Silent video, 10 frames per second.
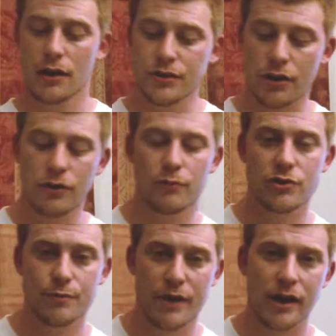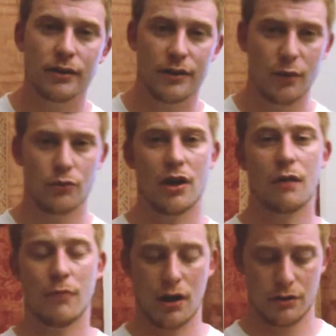Show them respect and they will
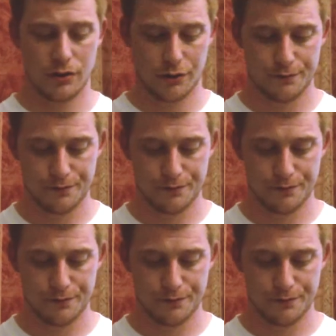not bother you.